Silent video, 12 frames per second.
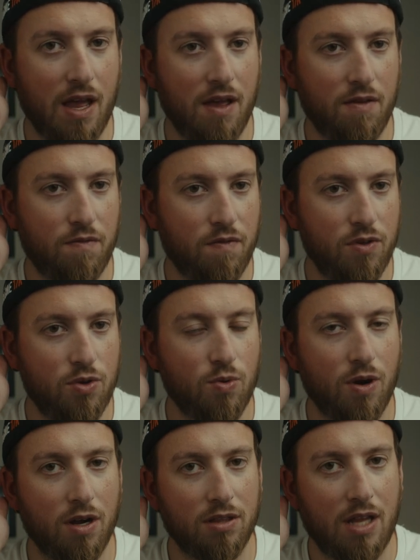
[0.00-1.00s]
if
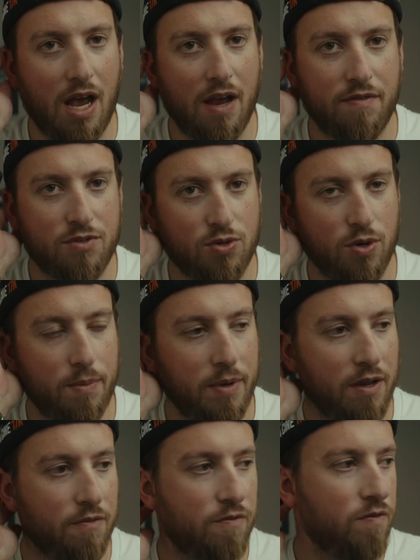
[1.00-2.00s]
you are live
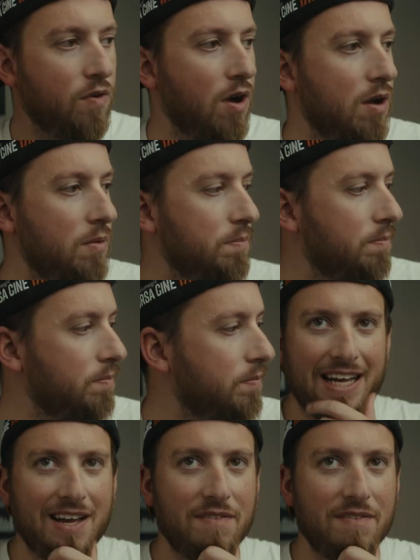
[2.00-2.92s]
streaming from,